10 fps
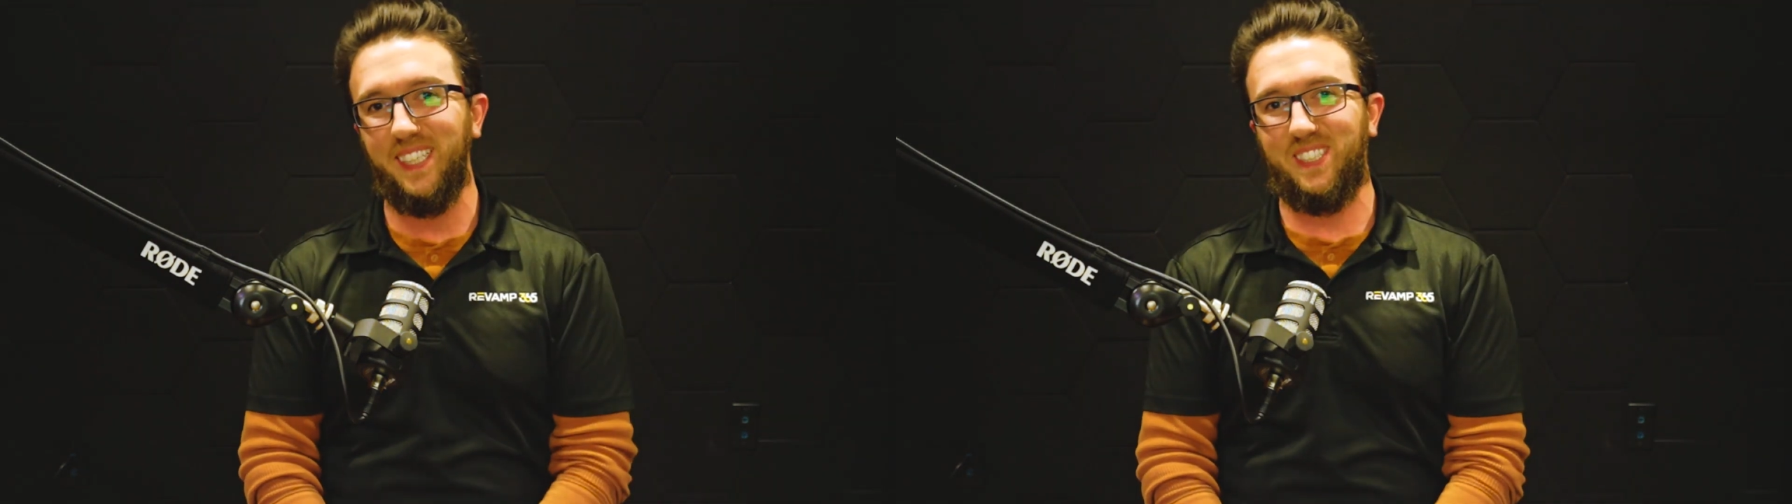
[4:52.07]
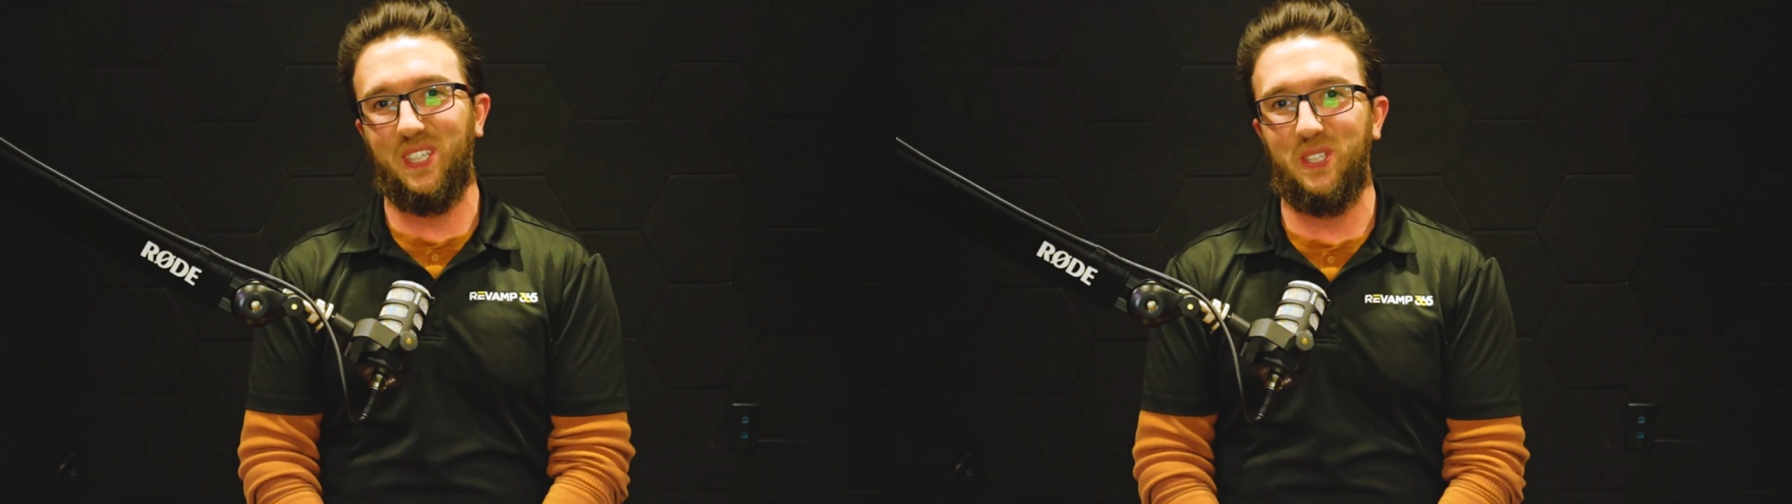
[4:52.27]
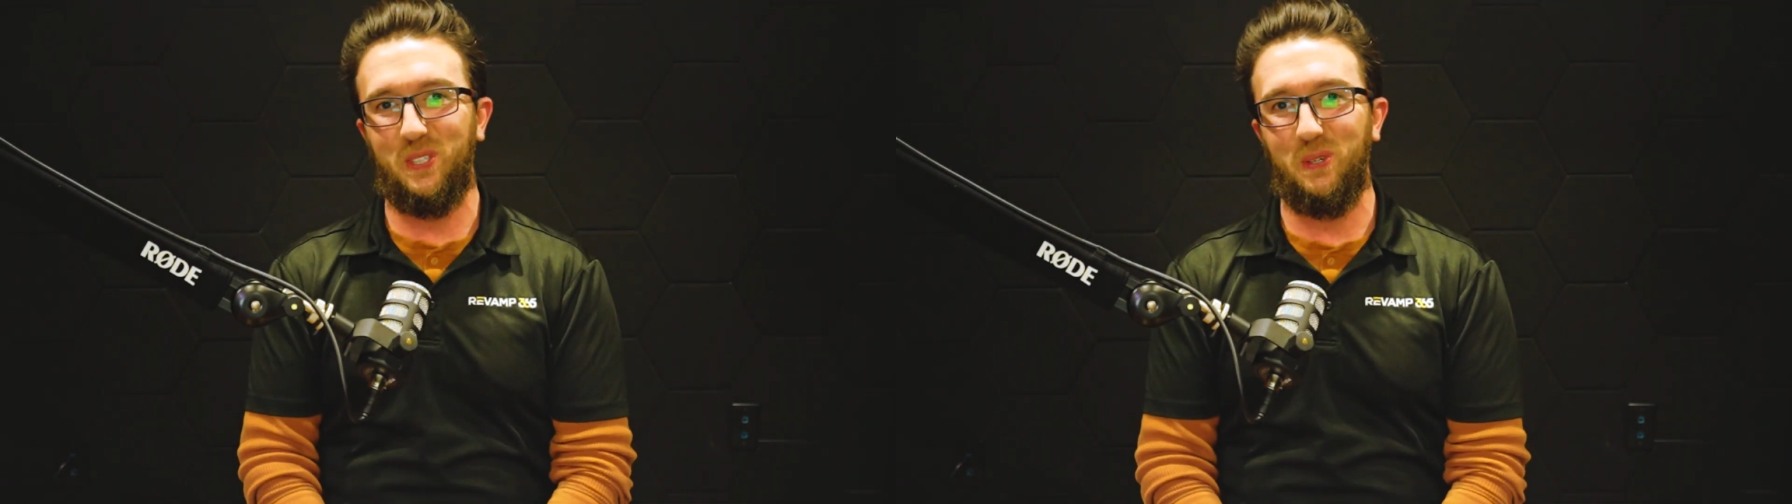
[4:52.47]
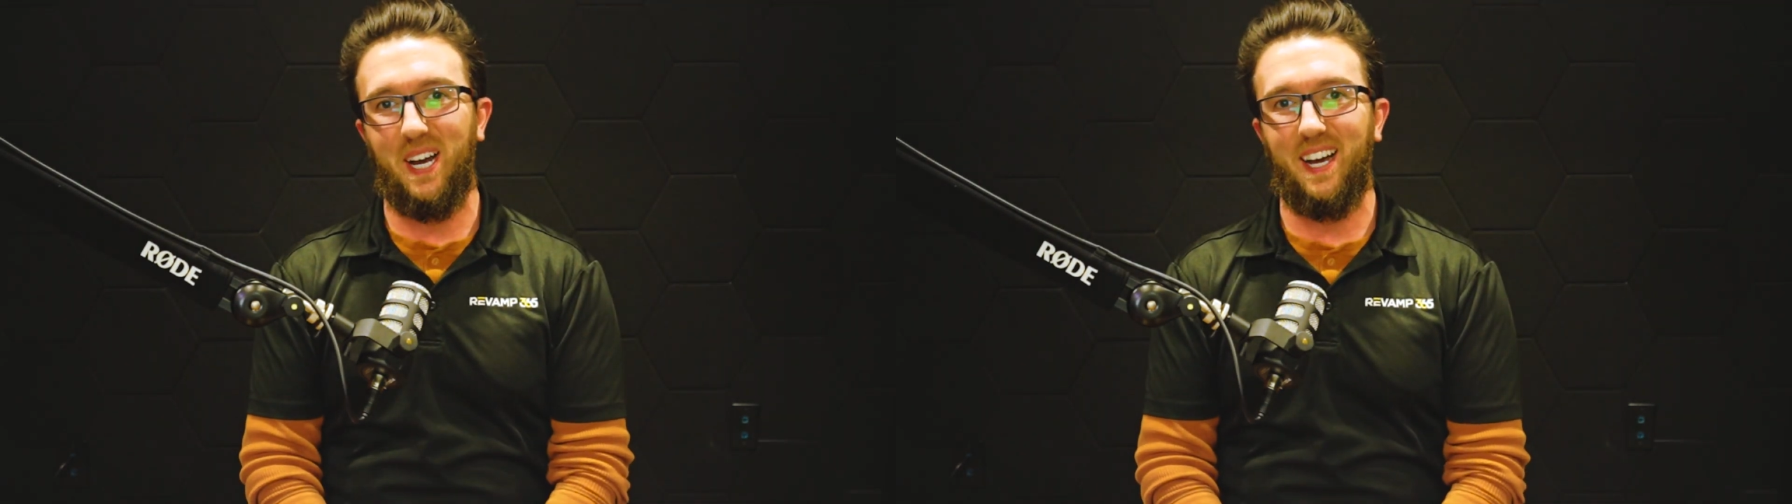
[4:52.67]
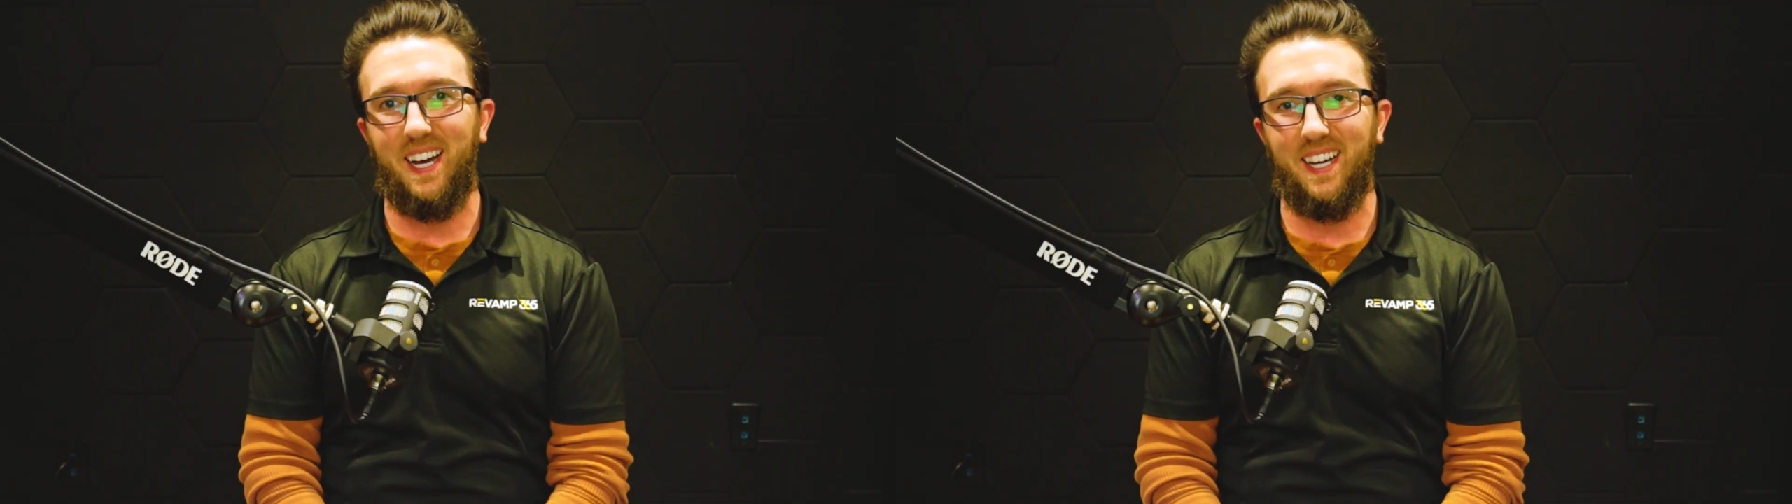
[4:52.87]

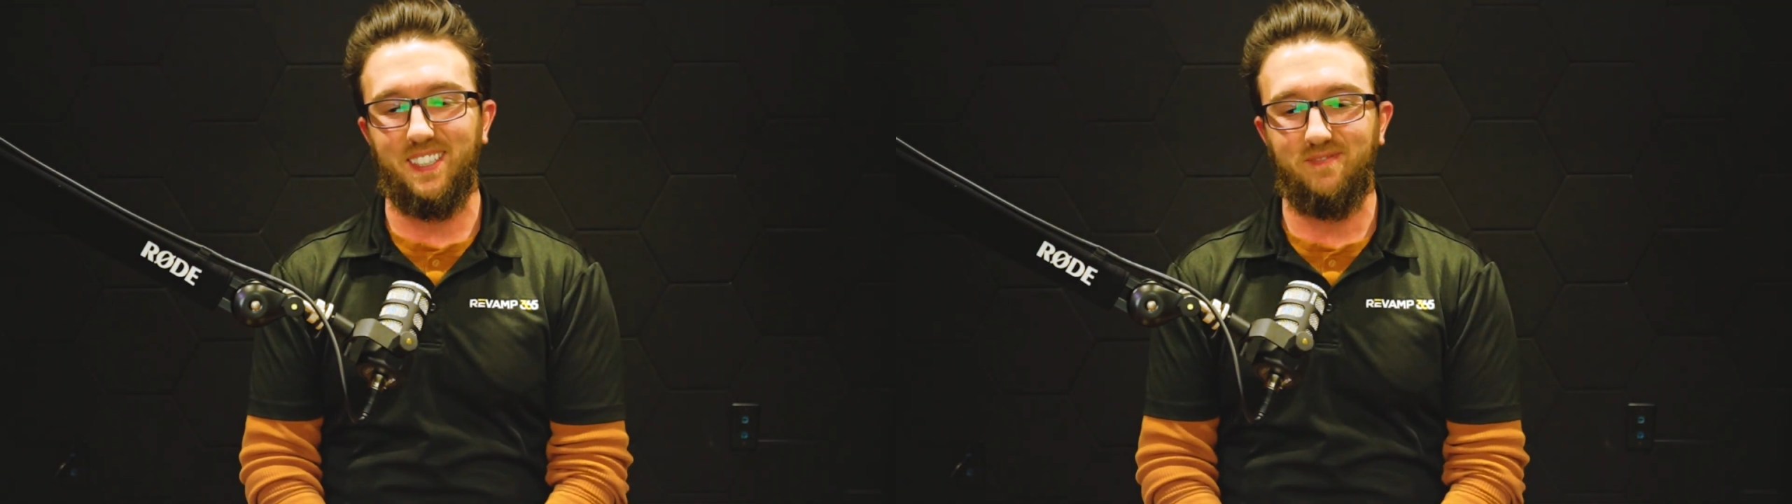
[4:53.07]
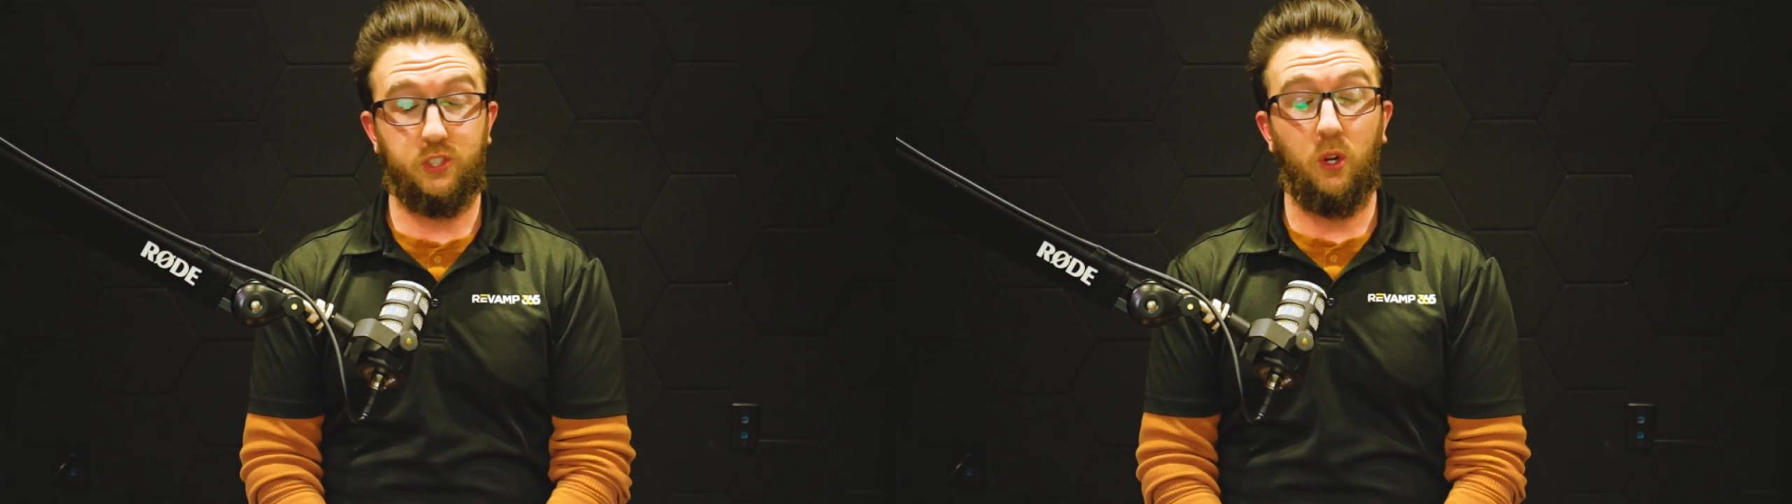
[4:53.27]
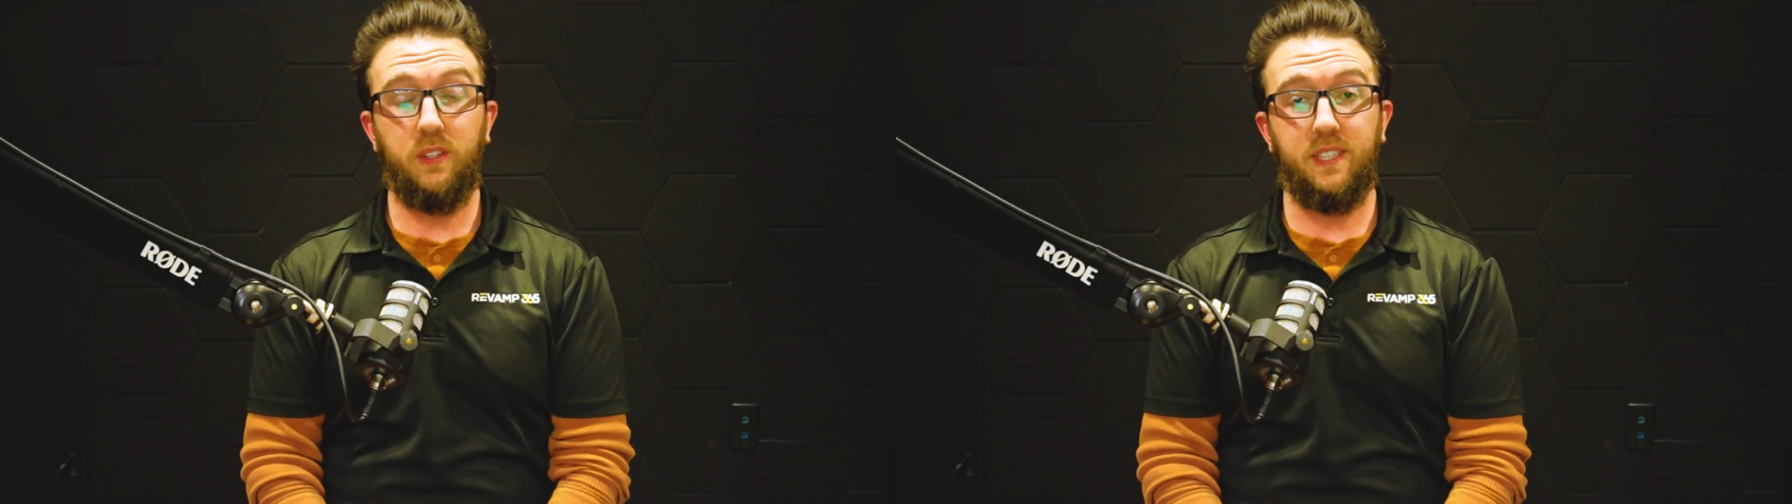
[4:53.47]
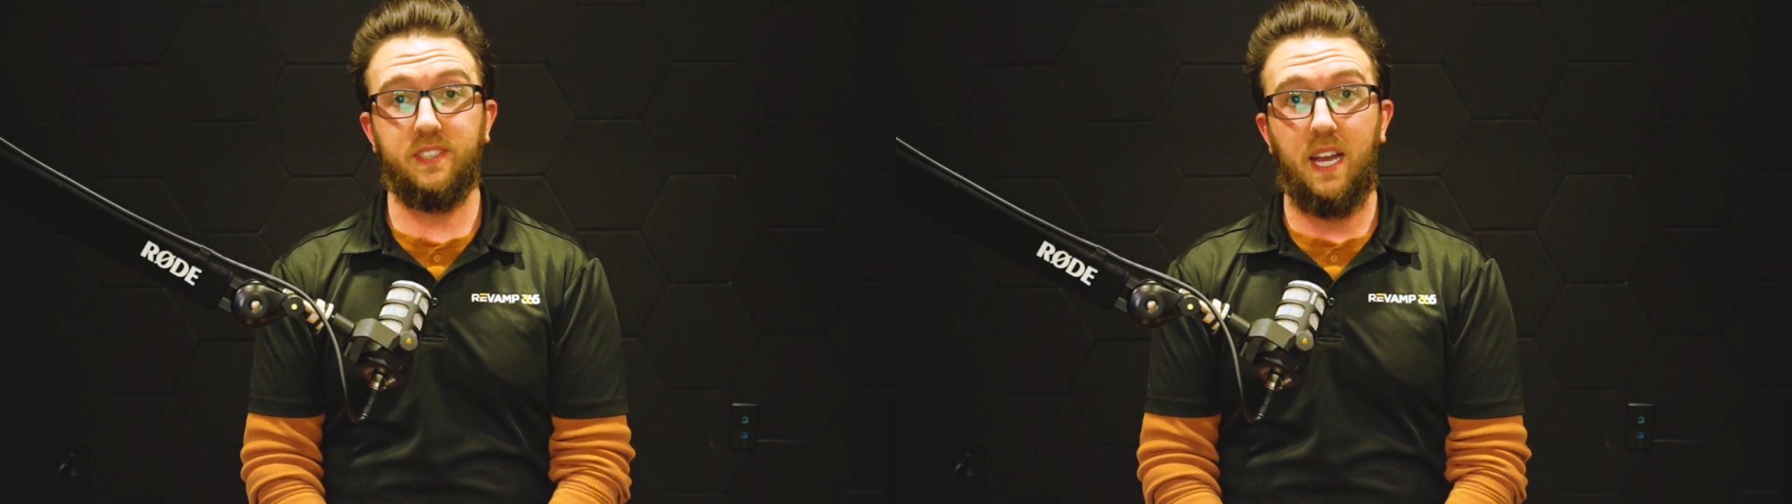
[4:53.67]
to start this